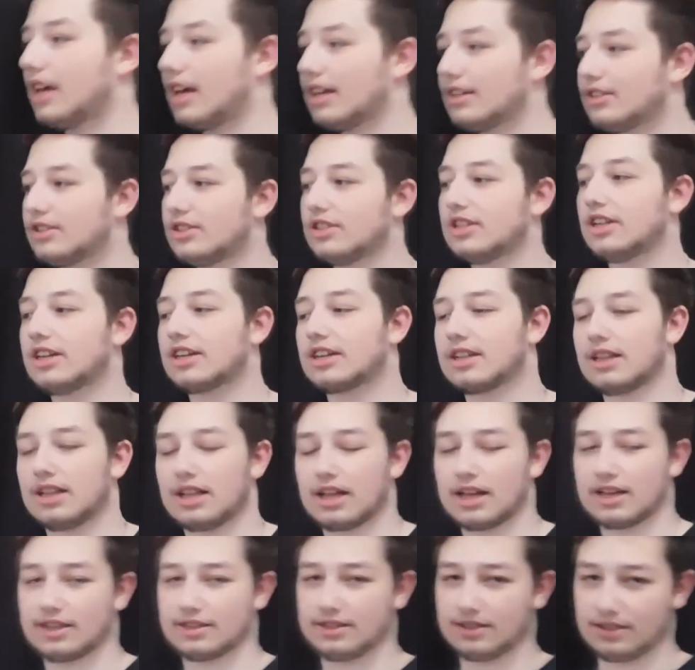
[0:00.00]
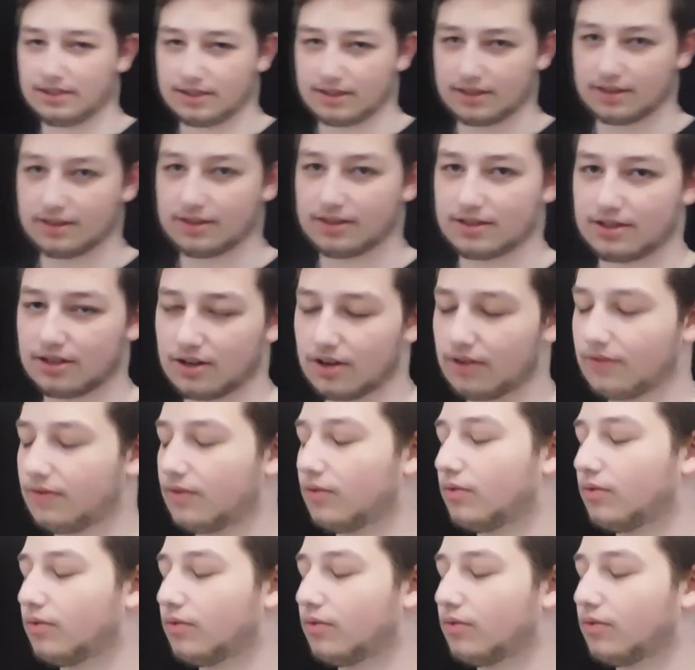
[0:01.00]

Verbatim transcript: internet classes and stuff,